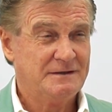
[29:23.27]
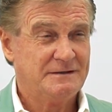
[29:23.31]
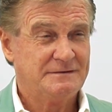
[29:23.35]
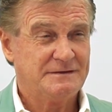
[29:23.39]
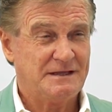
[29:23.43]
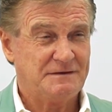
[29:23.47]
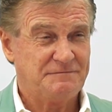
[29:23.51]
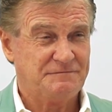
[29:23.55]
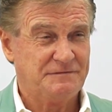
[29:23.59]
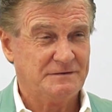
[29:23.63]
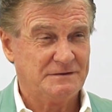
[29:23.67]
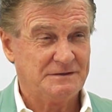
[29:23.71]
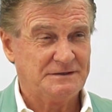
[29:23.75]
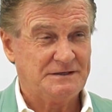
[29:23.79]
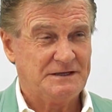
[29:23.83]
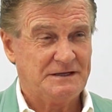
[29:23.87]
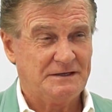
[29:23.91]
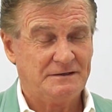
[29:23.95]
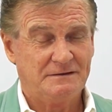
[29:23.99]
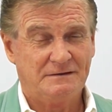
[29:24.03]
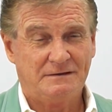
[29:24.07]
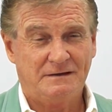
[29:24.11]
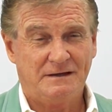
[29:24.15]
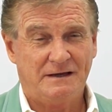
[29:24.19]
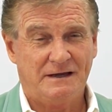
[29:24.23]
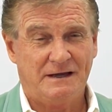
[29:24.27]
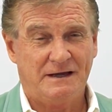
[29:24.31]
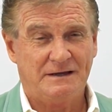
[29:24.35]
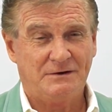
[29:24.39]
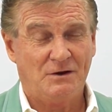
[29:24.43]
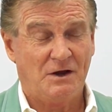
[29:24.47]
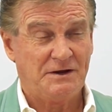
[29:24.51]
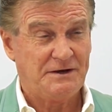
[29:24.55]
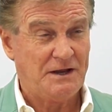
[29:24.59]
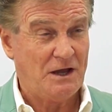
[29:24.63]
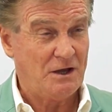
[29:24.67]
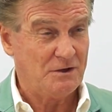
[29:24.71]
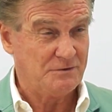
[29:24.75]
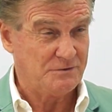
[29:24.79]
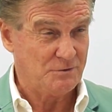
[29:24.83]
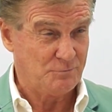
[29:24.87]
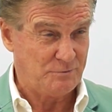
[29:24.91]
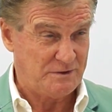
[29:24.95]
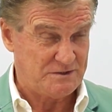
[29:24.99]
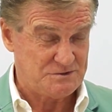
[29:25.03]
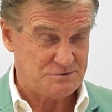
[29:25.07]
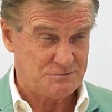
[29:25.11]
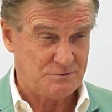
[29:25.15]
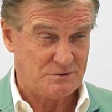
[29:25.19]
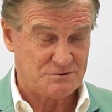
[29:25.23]
They fill it in, and I know the
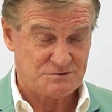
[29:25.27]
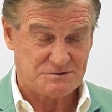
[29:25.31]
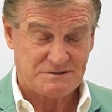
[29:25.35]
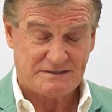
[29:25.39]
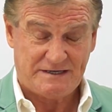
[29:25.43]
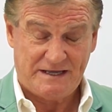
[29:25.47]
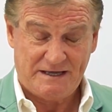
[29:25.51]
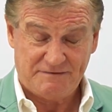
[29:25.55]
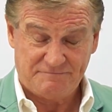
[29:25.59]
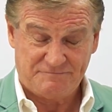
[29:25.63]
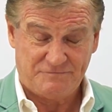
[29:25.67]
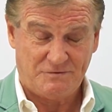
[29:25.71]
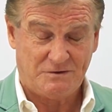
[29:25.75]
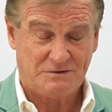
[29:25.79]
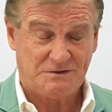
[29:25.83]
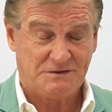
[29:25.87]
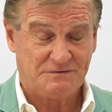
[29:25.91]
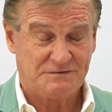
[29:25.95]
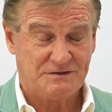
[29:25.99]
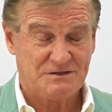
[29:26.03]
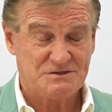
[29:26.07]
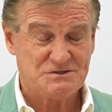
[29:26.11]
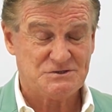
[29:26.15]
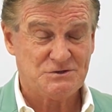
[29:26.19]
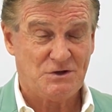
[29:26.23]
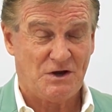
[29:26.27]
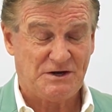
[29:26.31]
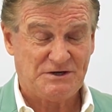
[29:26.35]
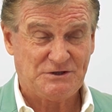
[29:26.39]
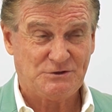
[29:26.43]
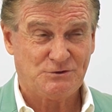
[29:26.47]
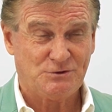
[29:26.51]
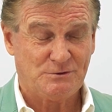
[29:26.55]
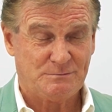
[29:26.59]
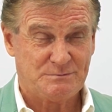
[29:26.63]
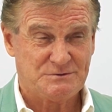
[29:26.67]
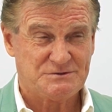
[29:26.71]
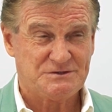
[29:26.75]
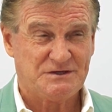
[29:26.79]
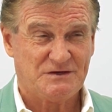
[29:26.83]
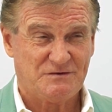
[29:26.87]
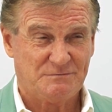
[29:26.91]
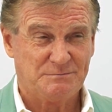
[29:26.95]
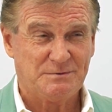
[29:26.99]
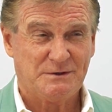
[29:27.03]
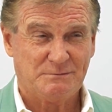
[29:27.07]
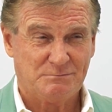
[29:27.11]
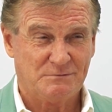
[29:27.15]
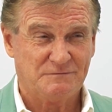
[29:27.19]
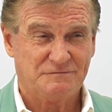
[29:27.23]
restaurants that have followed this, 92%
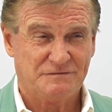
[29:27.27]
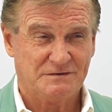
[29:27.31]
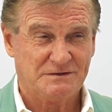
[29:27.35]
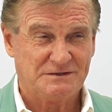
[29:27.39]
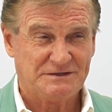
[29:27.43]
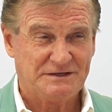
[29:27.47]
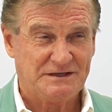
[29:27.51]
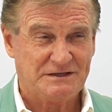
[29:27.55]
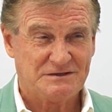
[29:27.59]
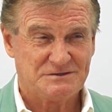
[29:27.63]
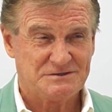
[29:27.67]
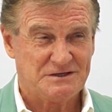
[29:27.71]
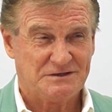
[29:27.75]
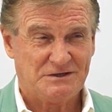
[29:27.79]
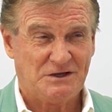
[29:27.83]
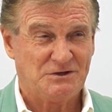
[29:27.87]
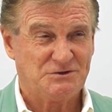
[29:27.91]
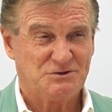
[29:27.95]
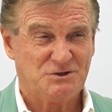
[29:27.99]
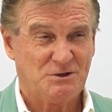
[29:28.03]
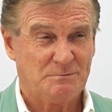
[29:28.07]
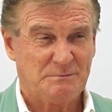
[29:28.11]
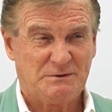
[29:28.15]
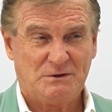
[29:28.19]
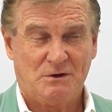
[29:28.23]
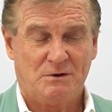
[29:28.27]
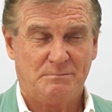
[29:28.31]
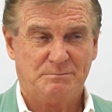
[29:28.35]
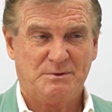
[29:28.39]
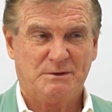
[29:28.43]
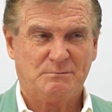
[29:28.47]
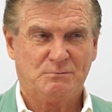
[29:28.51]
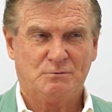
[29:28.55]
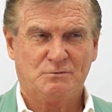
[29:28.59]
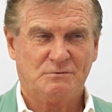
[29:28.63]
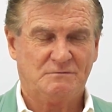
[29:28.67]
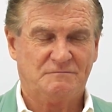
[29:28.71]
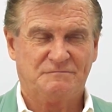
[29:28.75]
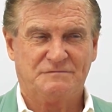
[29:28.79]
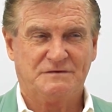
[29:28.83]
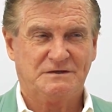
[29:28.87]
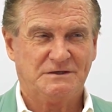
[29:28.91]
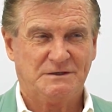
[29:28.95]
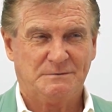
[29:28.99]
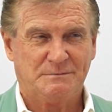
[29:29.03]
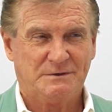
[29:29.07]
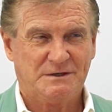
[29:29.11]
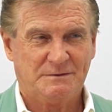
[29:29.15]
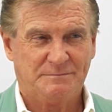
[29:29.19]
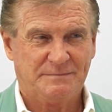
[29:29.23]
of people fill it in. So don't tell me, oh, people wouldn't fill
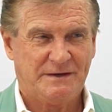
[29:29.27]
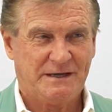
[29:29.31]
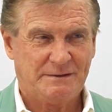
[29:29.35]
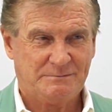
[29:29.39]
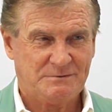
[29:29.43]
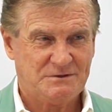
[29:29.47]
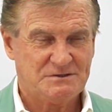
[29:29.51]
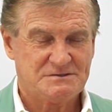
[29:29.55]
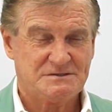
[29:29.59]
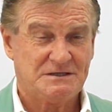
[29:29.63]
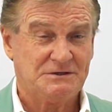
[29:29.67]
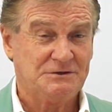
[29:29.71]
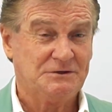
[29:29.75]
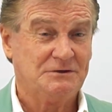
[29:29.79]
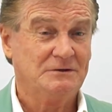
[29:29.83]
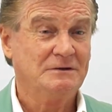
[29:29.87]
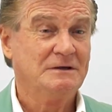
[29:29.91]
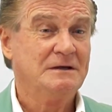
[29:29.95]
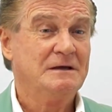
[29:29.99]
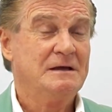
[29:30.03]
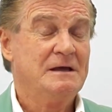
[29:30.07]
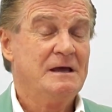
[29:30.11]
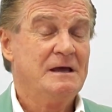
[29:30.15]
in a bit of paper. Yes, they do.